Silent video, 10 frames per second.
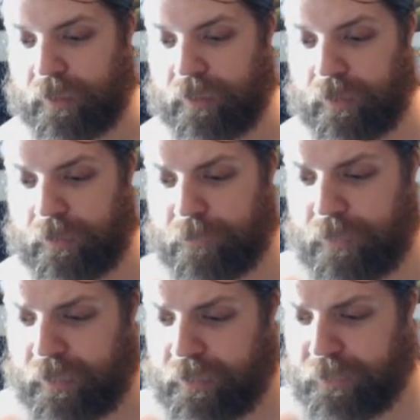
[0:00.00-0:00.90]
But I
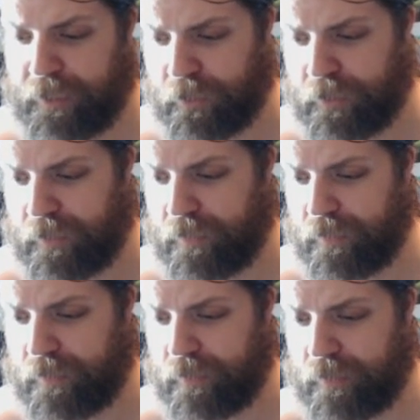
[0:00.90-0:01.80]
am
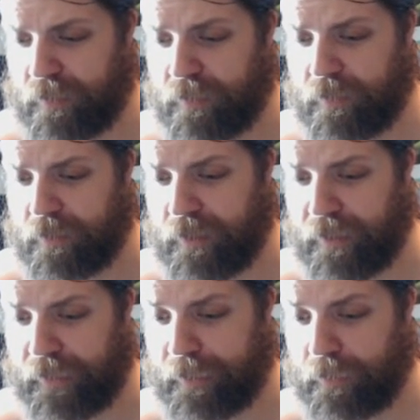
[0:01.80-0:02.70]
interested to
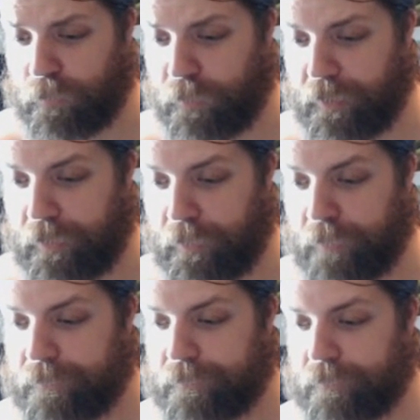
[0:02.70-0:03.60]
see how that could work here,